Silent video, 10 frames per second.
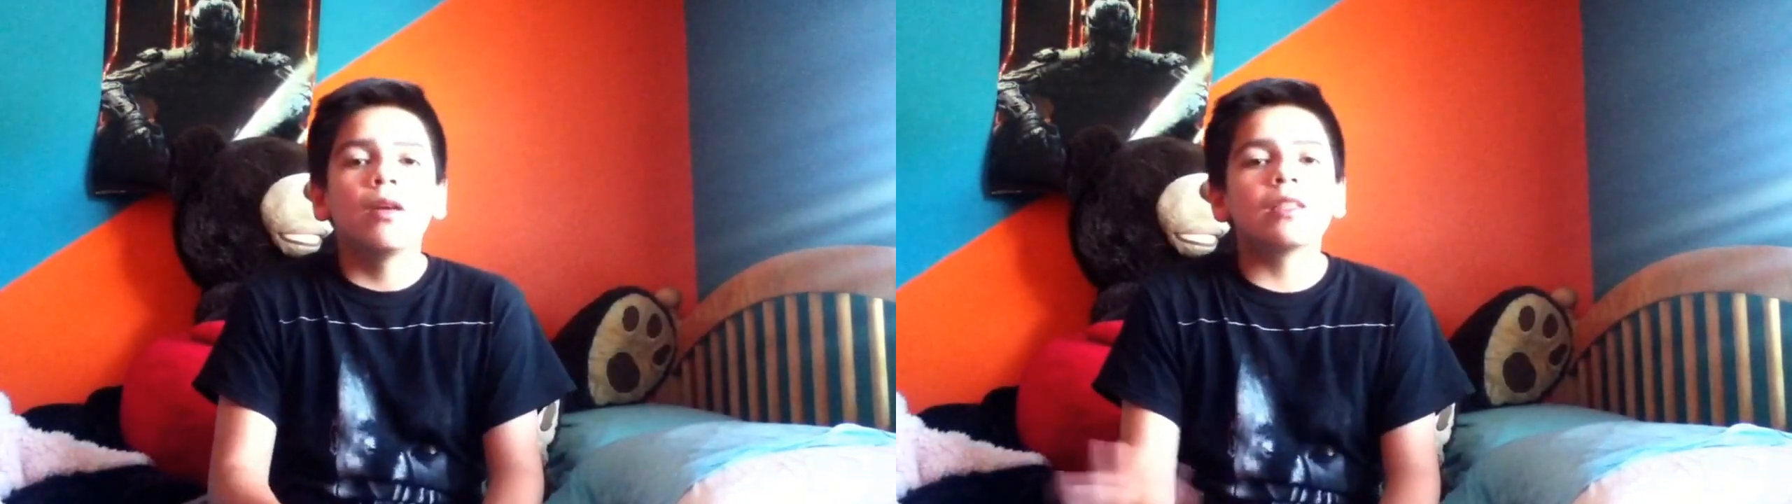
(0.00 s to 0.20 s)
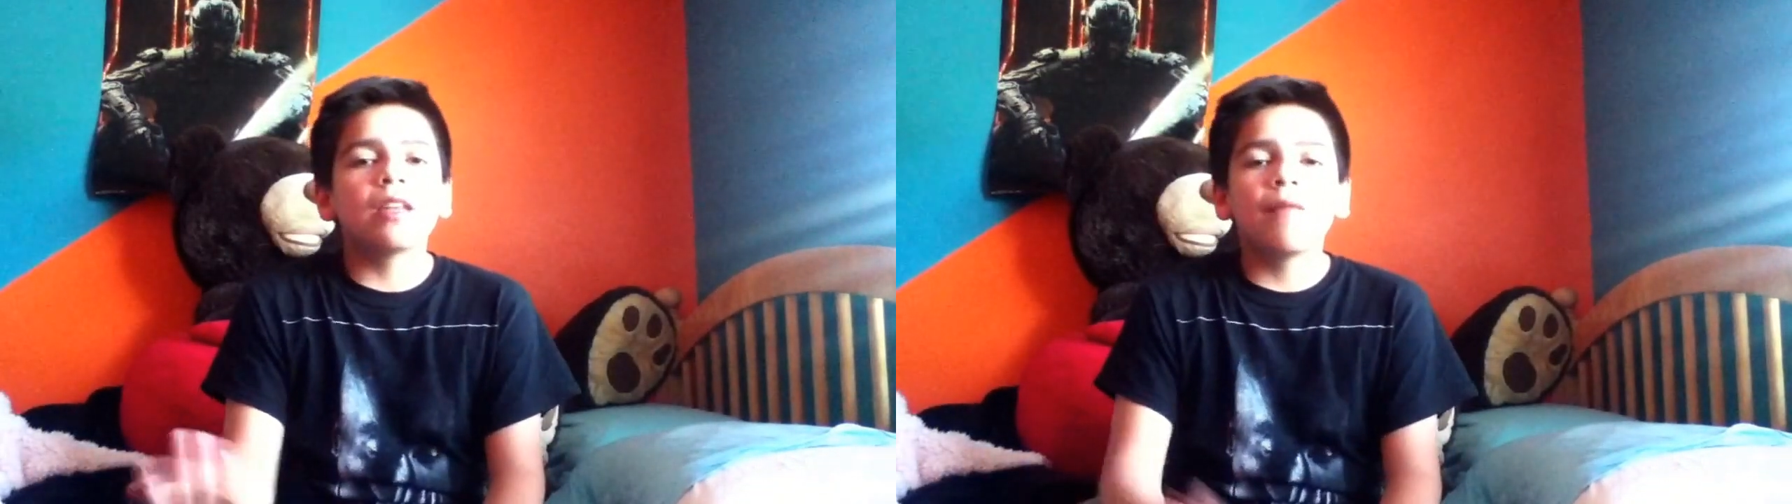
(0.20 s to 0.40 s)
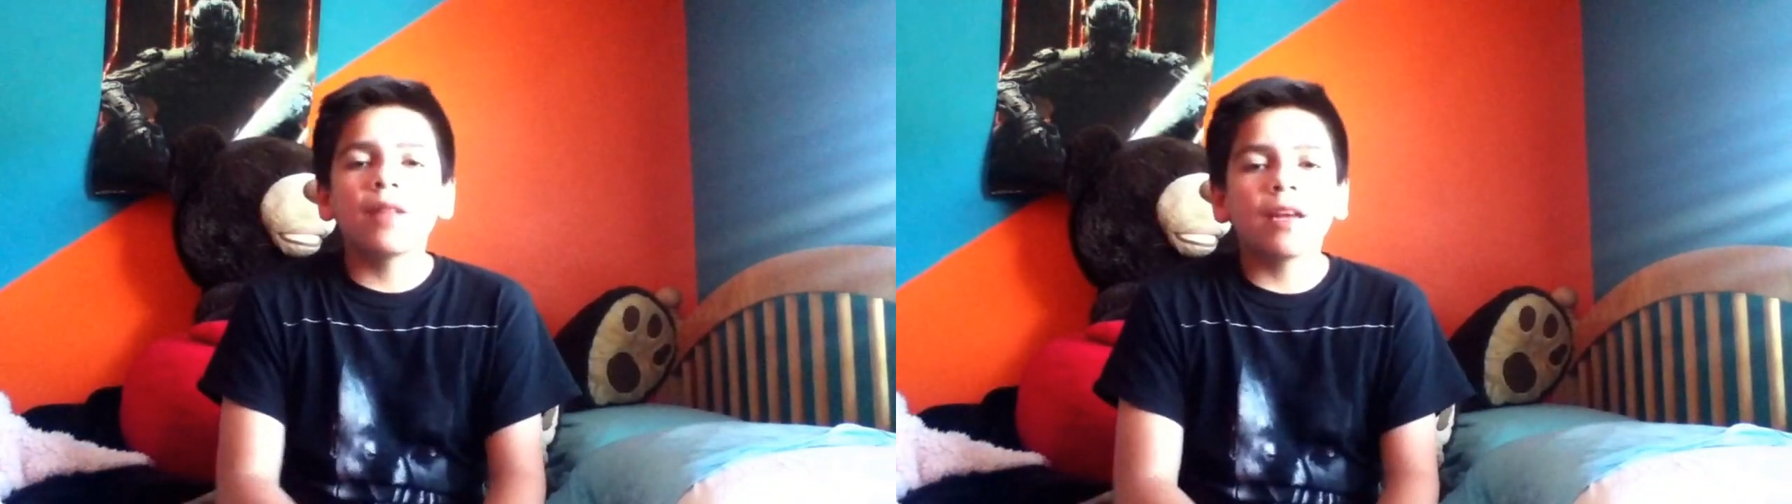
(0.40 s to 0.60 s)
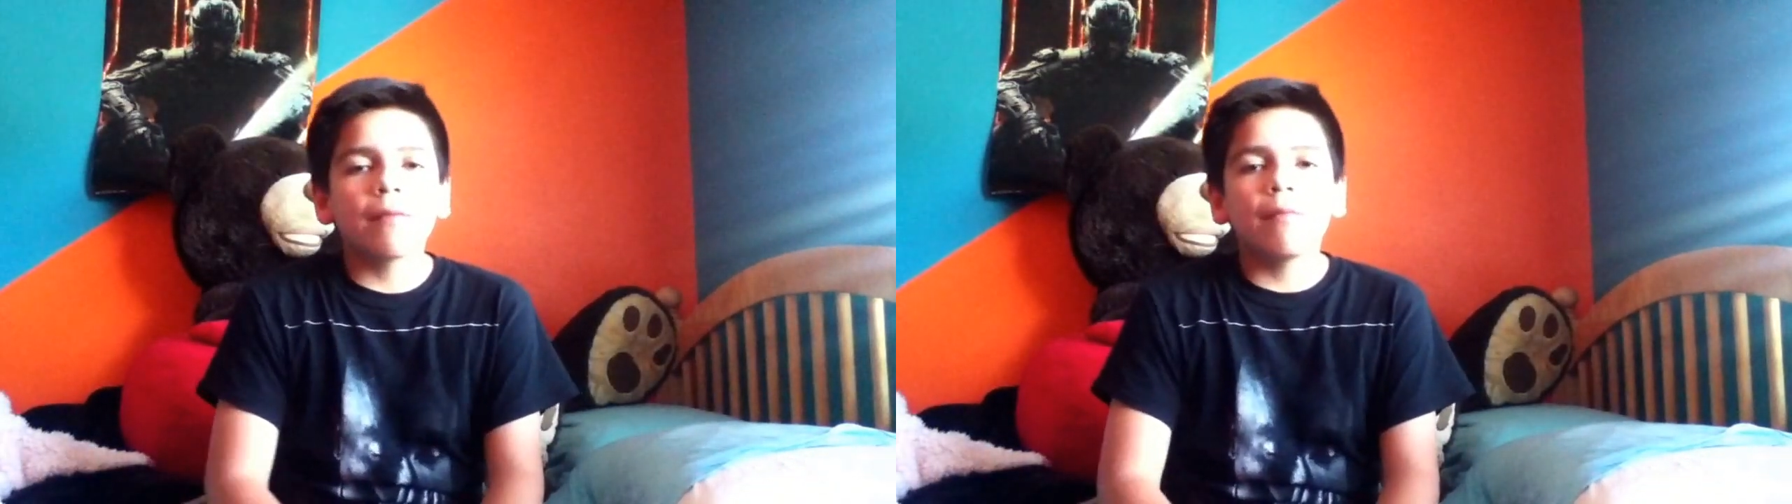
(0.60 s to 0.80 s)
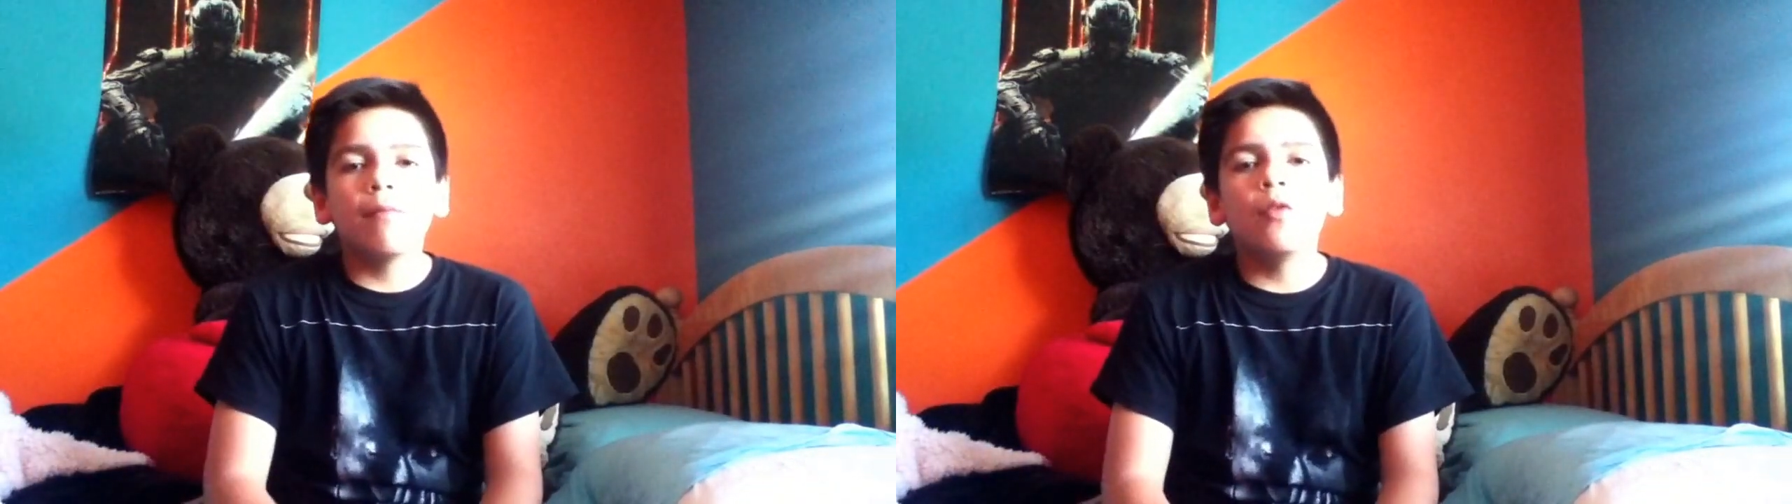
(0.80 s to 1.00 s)
Cause I've been
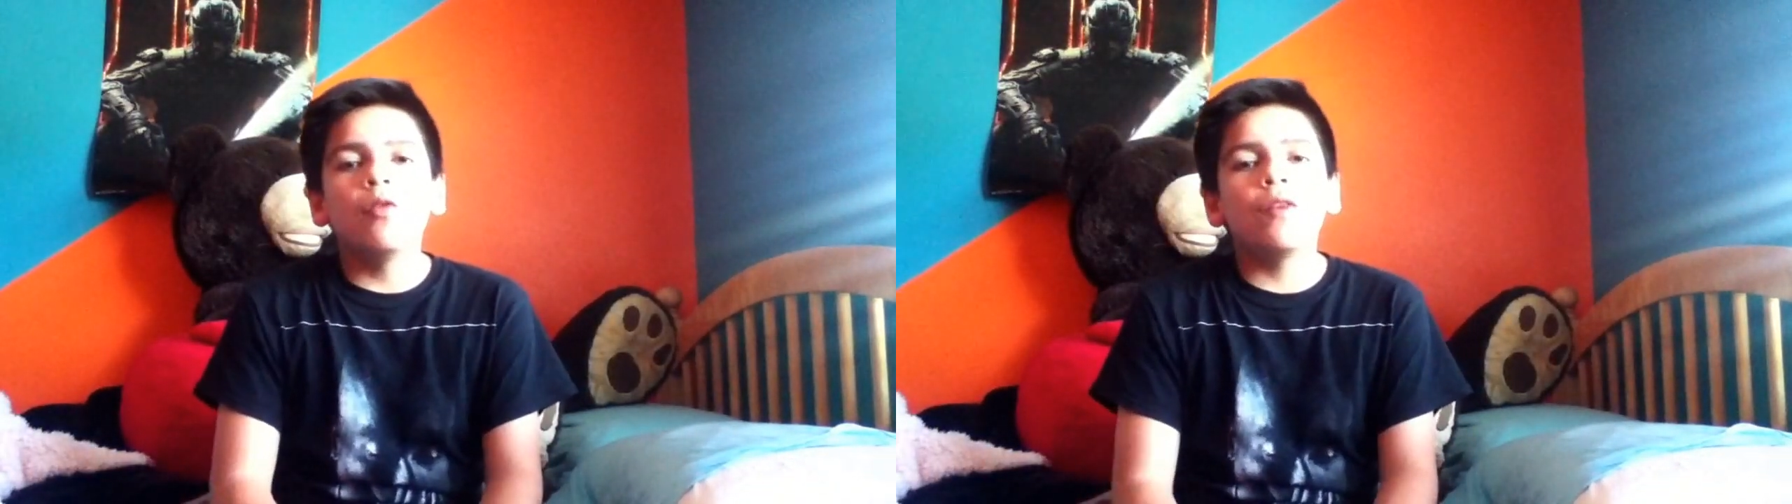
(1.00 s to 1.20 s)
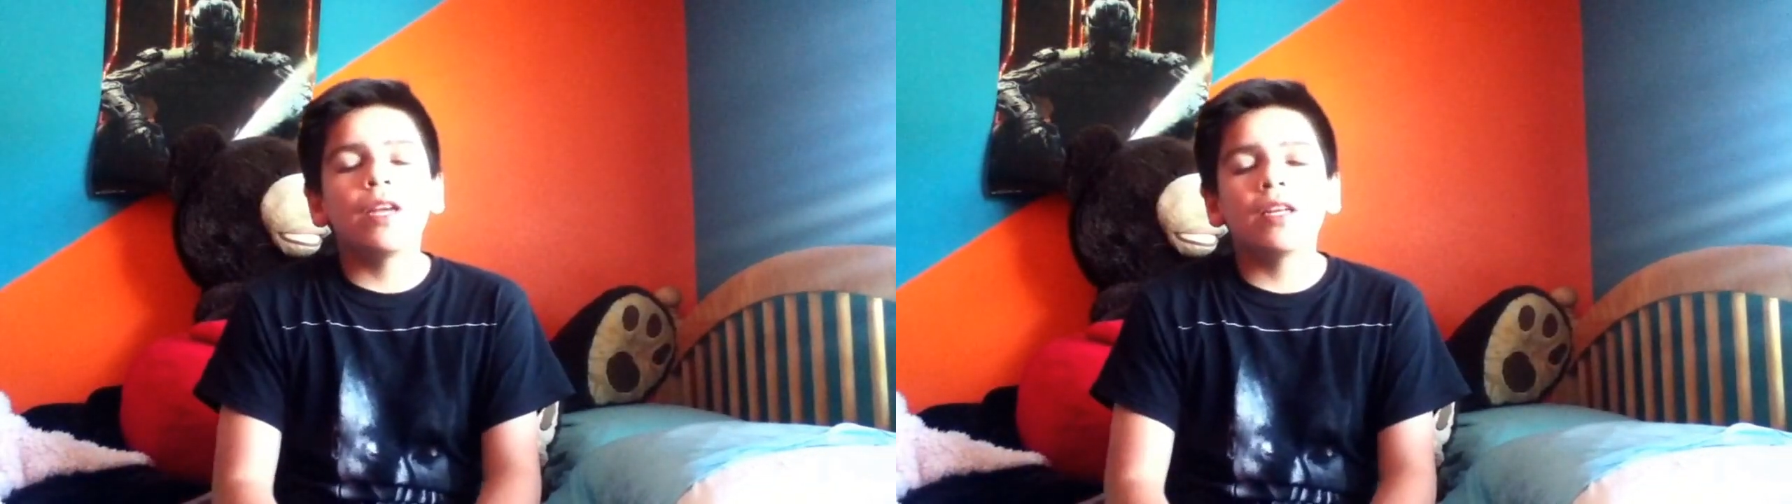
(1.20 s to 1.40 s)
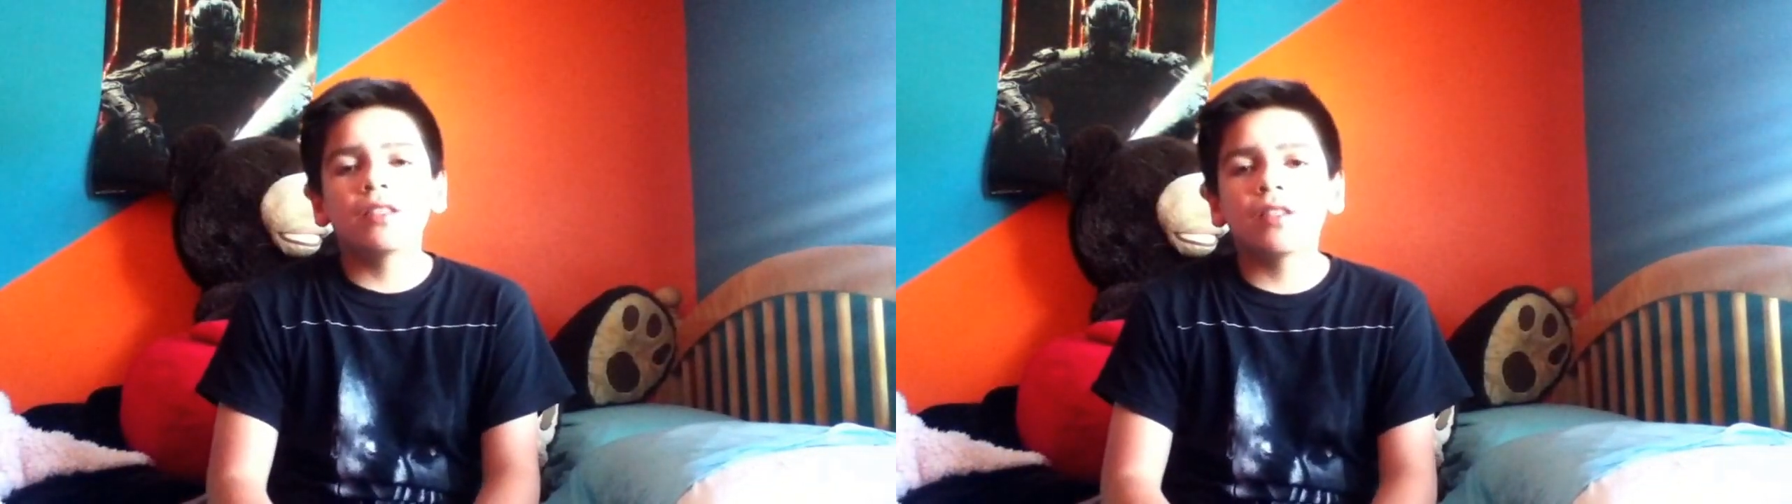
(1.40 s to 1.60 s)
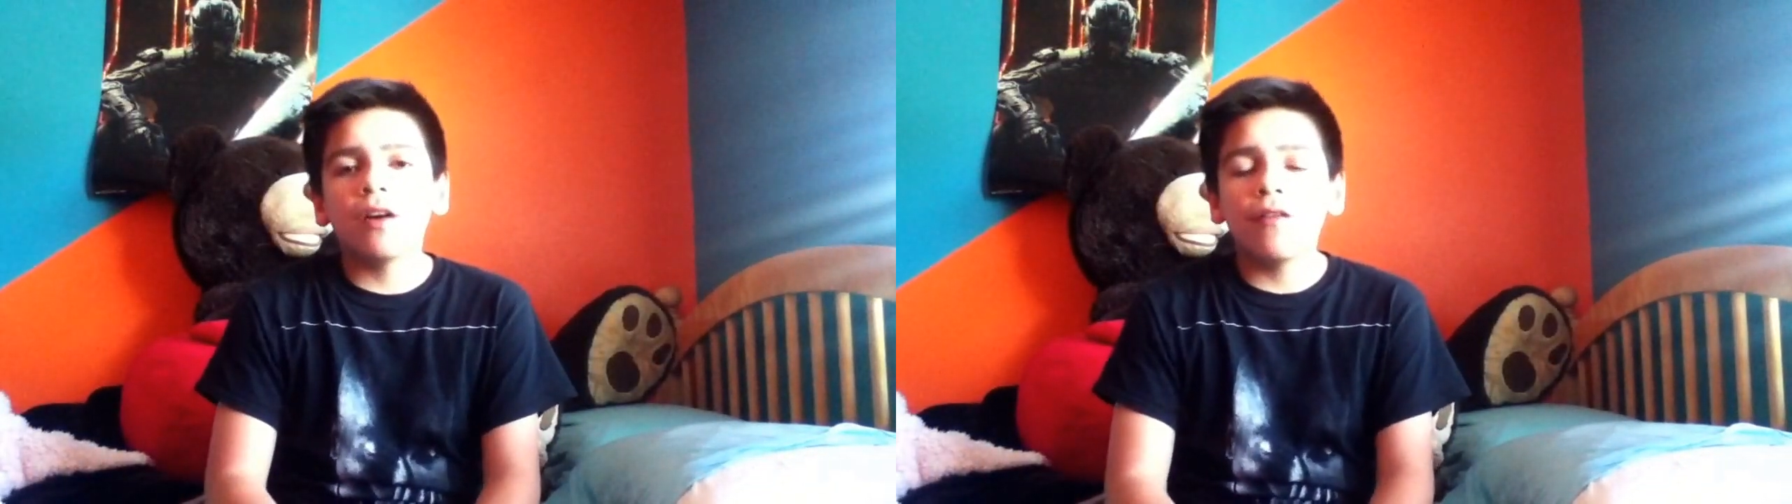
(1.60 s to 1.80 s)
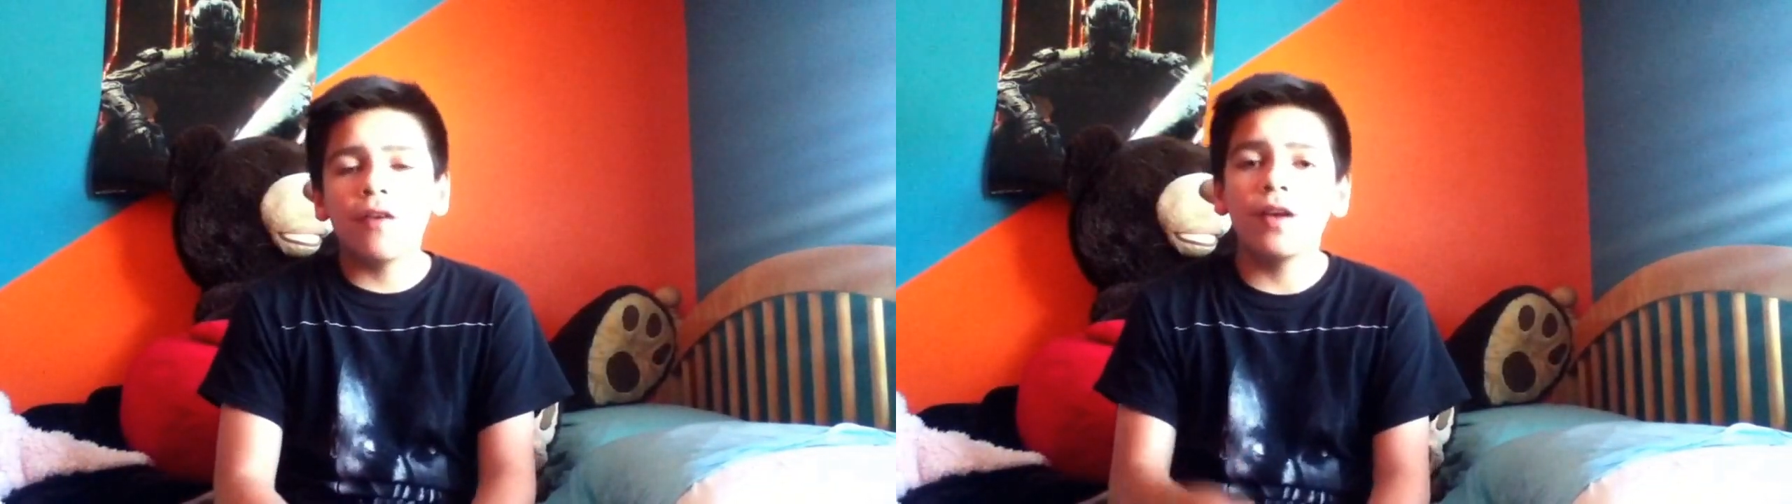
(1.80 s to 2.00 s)
like moving and
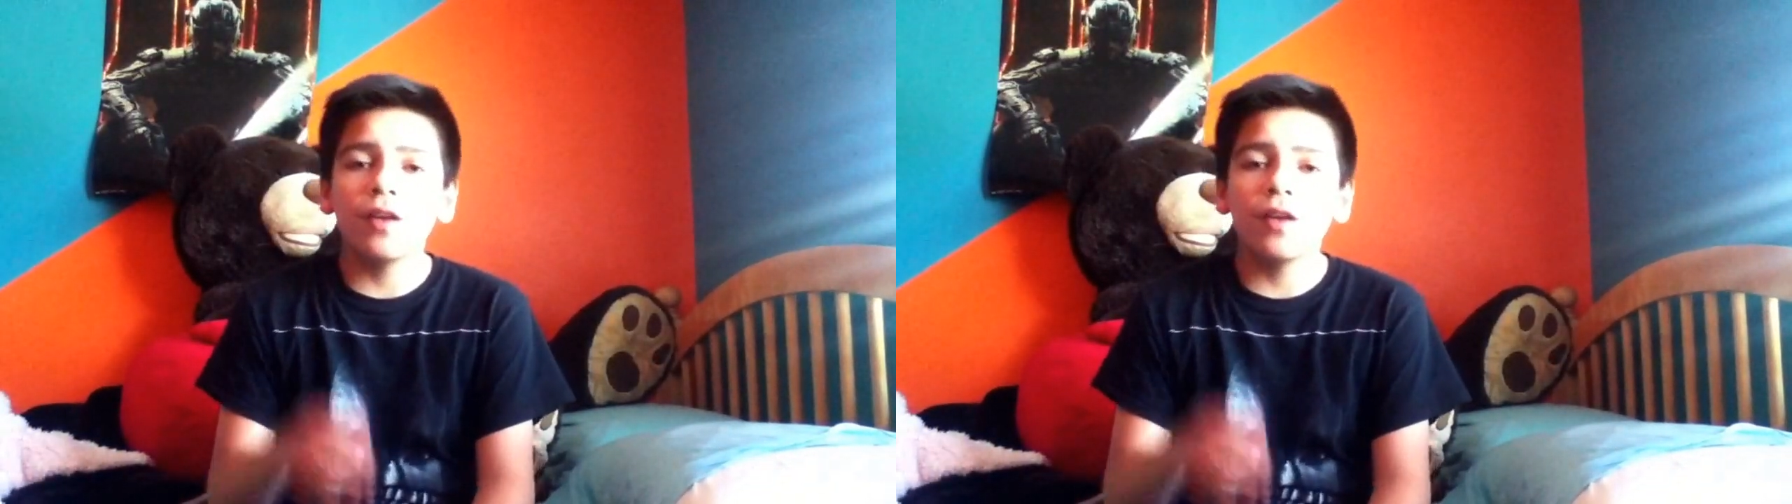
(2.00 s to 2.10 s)
stuff.